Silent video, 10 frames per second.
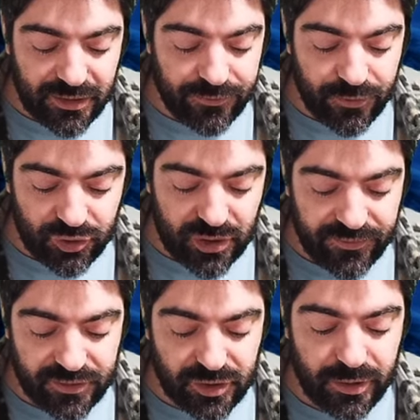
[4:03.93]
in the future, if
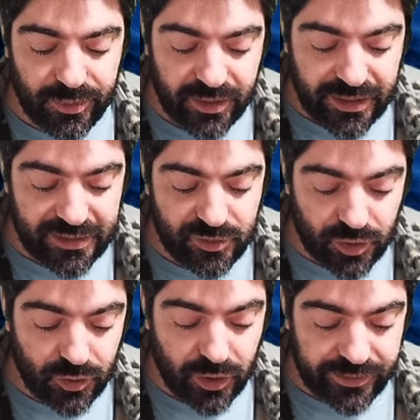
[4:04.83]
it's going to be the case or
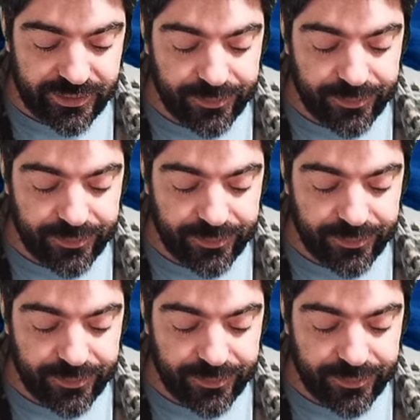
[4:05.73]
not.